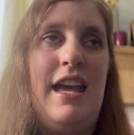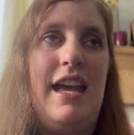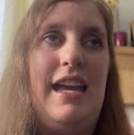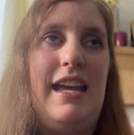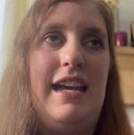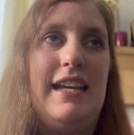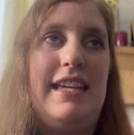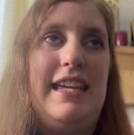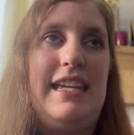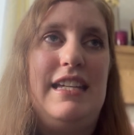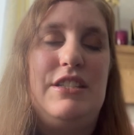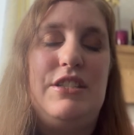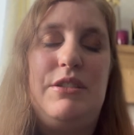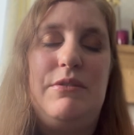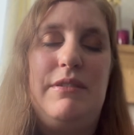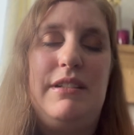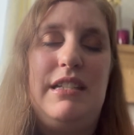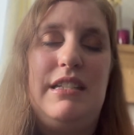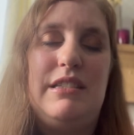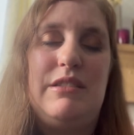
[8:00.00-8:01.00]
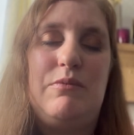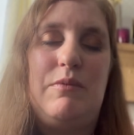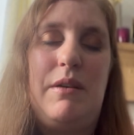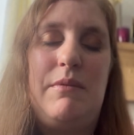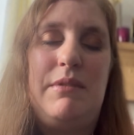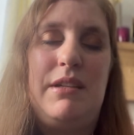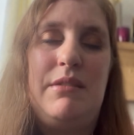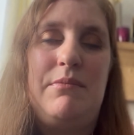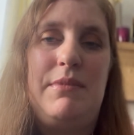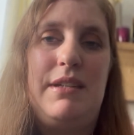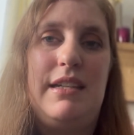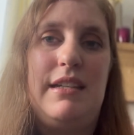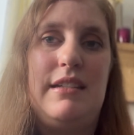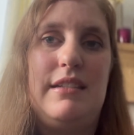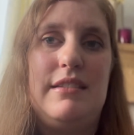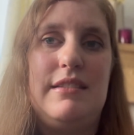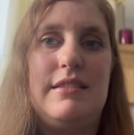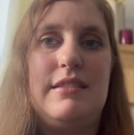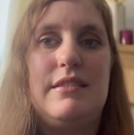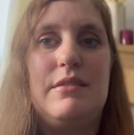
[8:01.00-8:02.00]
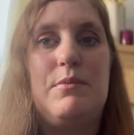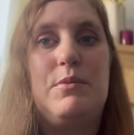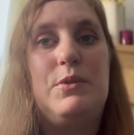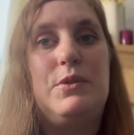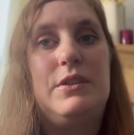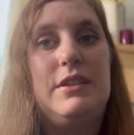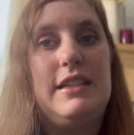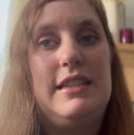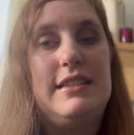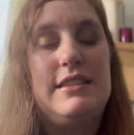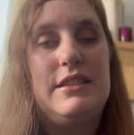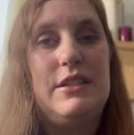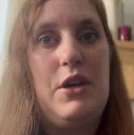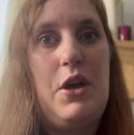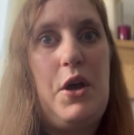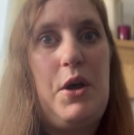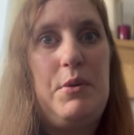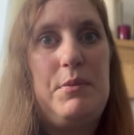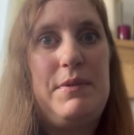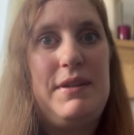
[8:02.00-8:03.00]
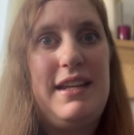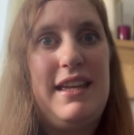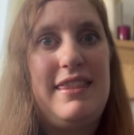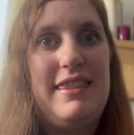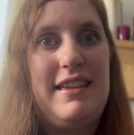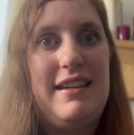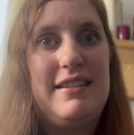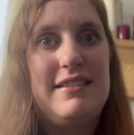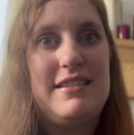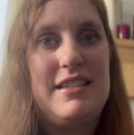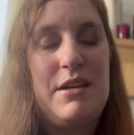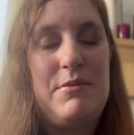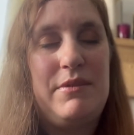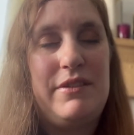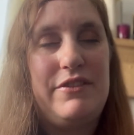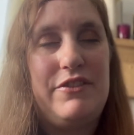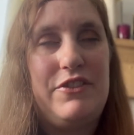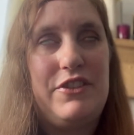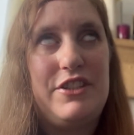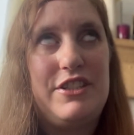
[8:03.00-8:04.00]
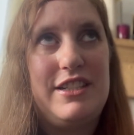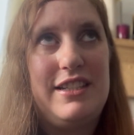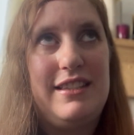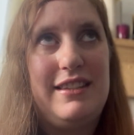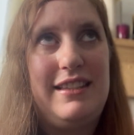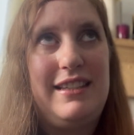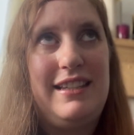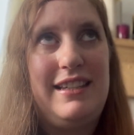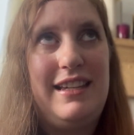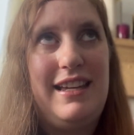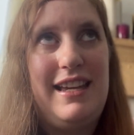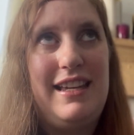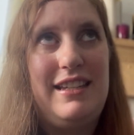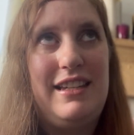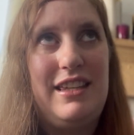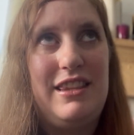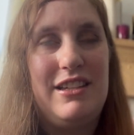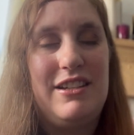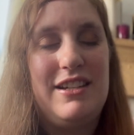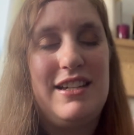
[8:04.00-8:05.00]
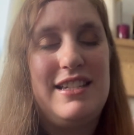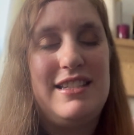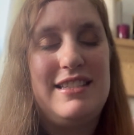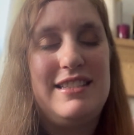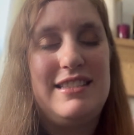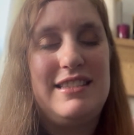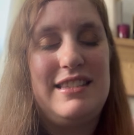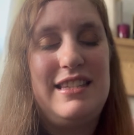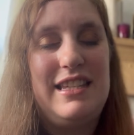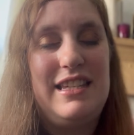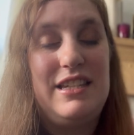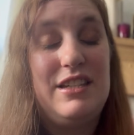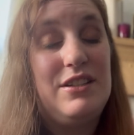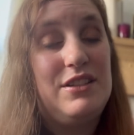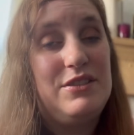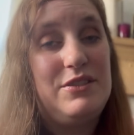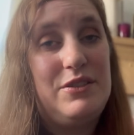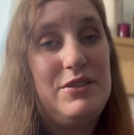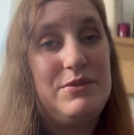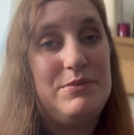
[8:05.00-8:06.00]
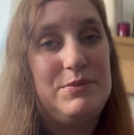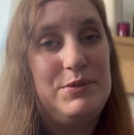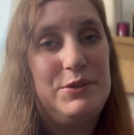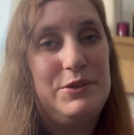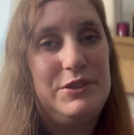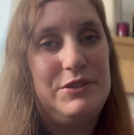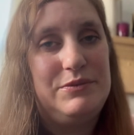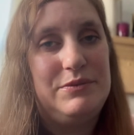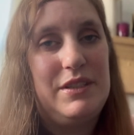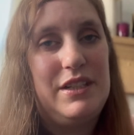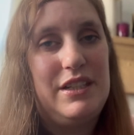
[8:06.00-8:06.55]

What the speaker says: I can't do any swimming because the pool isn't open at that time, unfortunately, and neither is the adult pool,